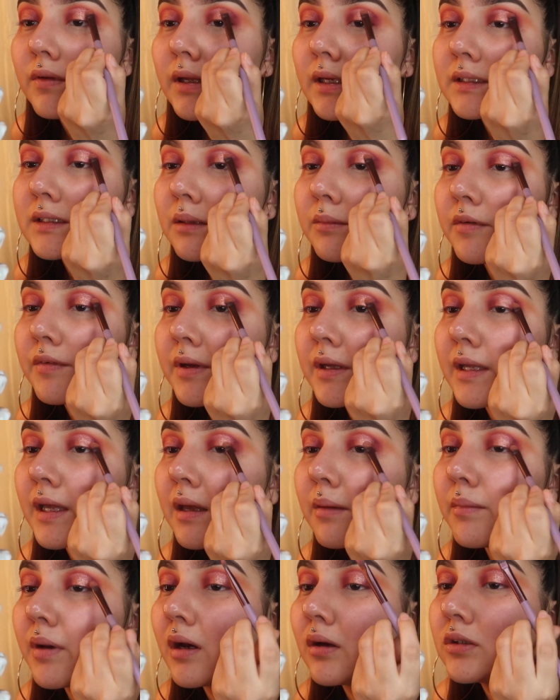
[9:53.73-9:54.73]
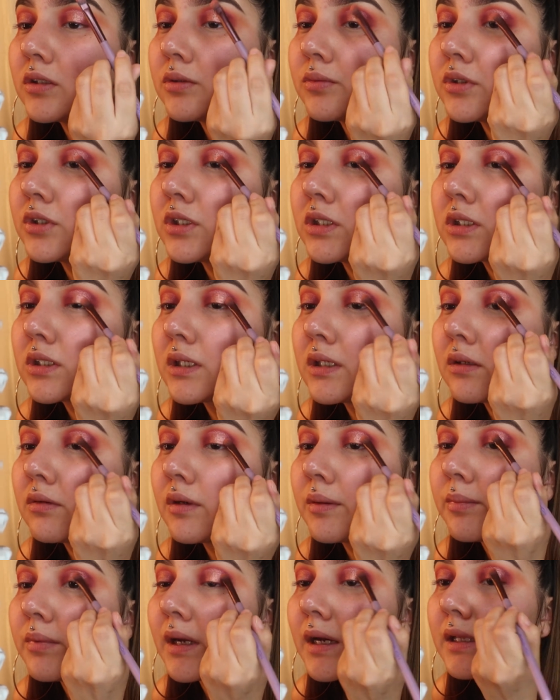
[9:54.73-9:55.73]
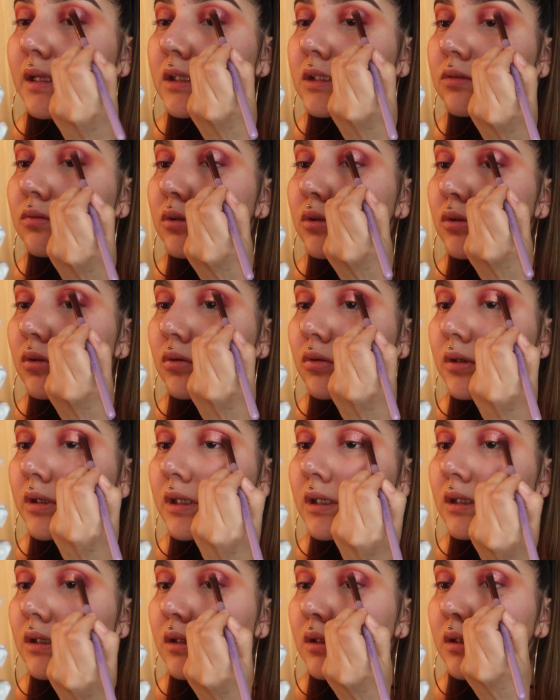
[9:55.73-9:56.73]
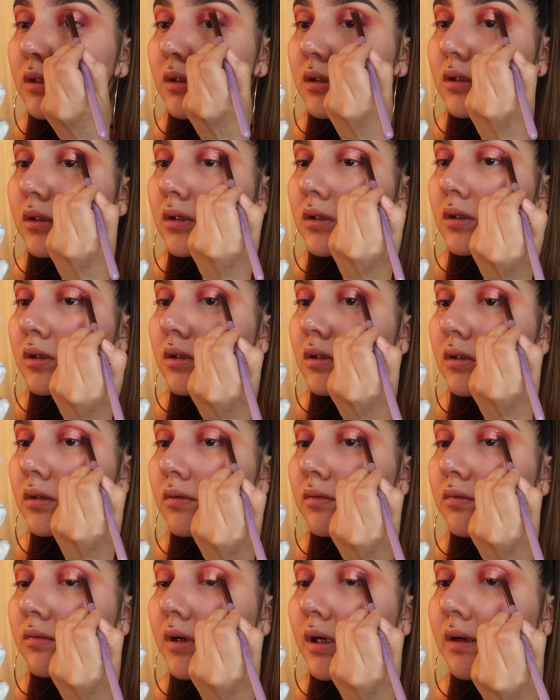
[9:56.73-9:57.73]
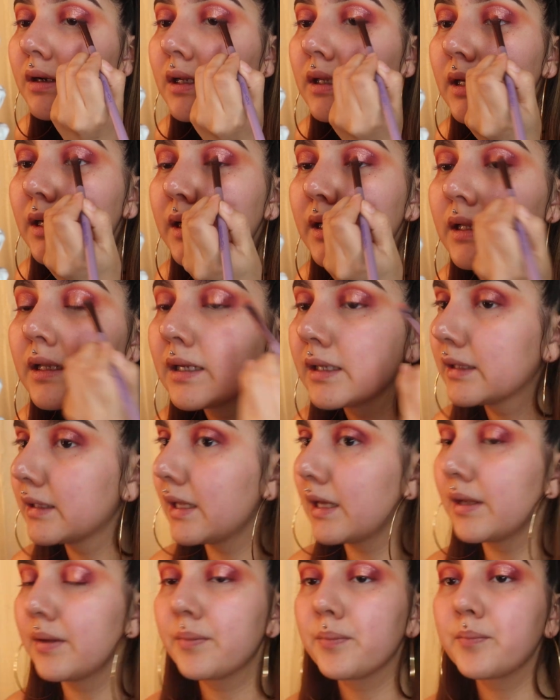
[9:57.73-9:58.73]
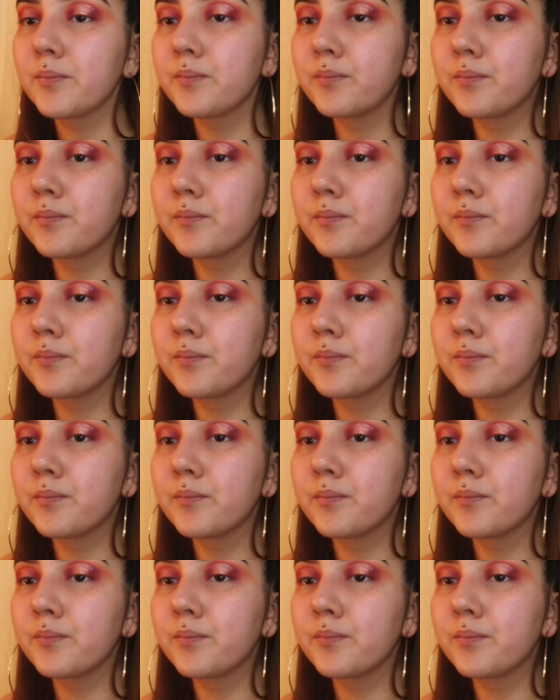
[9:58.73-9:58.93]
like some of it came out. So we're just going to reapply this real quick. Very light, like that.